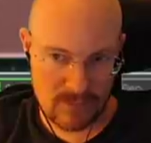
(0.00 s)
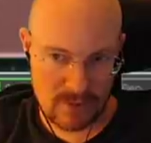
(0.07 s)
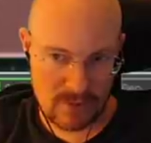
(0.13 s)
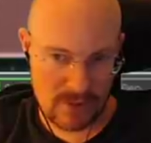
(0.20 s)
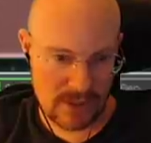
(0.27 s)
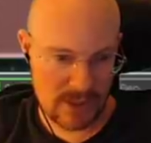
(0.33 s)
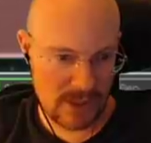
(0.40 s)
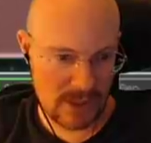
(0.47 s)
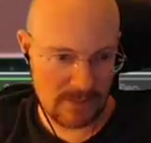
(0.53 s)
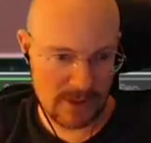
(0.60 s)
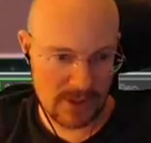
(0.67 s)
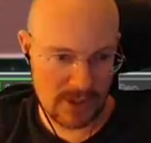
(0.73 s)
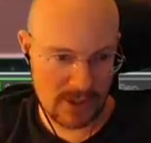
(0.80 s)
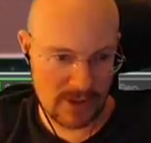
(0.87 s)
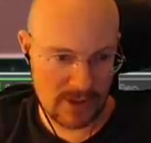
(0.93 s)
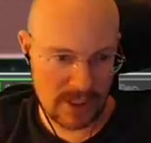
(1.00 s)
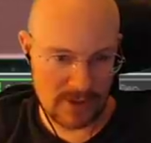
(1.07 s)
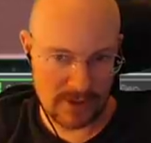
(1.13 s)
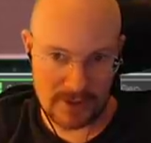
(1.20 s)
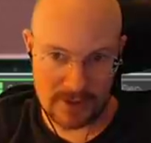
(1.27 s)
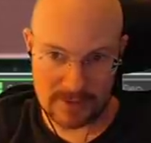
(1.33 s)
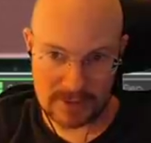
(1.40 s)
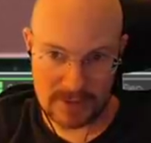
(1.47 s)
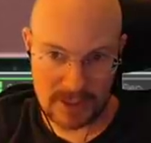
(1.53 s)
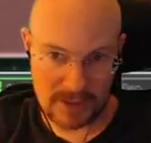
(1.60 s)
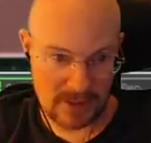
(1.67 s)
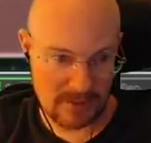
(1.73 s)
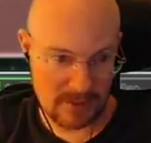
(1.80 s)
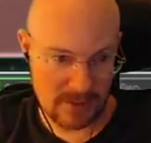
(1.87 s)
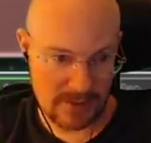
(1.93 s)
What is Thingamajigger? I don't know. Can't
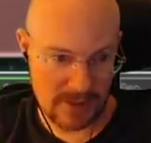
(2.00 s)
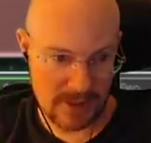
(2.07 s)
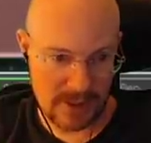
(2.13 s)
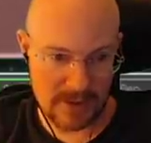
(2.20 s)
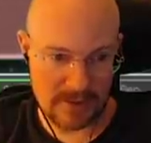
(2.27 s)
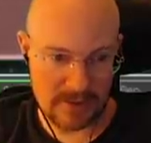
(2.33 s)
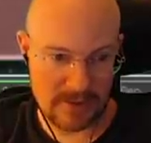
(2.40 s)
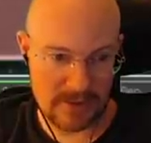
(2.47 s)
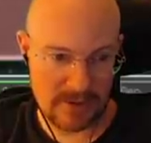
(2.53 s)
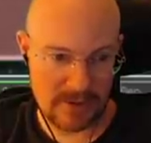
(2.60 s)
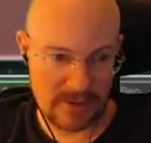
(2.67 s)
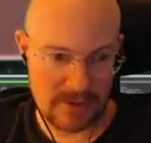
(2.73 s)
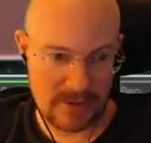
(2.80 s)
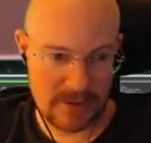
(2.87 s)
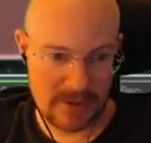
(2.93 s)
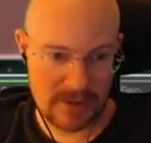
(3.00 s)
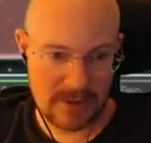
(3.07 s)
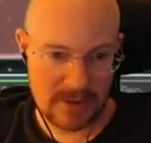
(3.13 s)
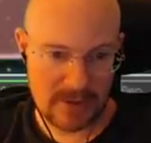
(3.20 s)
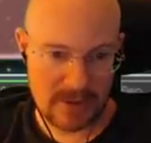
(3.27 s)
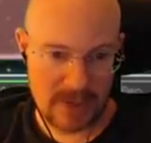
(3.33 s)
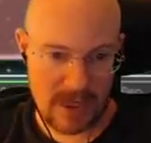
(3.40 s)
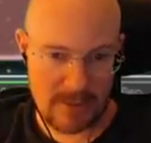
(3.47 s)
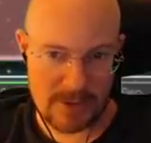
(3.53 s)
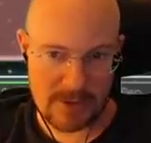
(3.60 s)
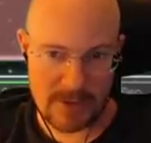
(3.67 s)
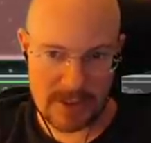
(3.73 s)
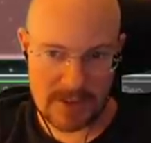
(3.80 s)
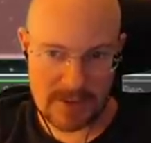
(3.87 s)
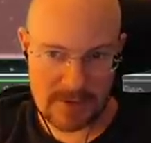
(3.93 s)
think of words right now.
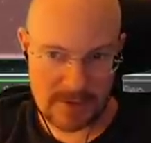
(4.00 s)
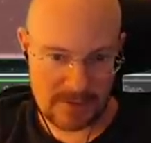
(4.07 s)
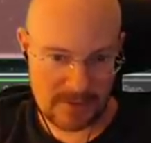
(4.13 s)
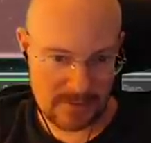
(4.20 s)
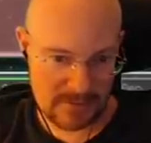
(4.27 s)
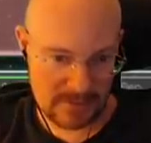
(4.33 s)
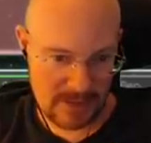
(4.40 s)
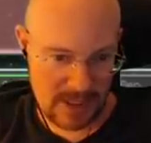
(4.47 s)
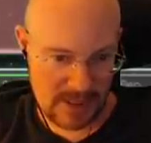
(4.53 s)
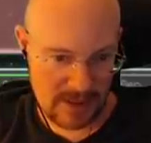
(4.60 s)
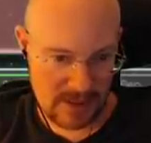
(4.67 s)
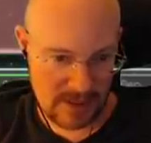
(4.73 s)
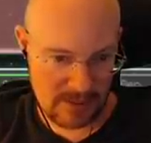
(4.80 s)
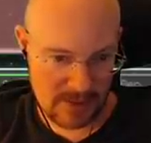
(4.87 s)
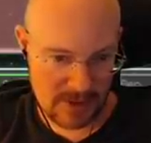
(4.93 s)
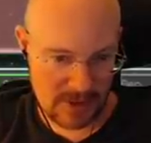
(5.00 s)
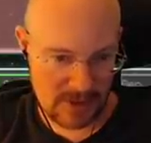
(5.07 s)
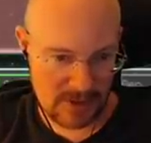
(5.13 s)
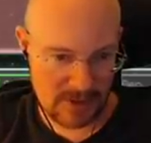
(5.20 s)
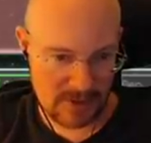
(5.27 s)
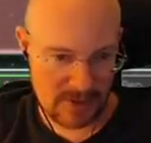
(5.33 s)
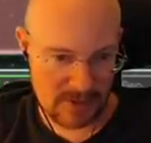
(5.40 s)
Hyperspace. That's the Thingamajigger.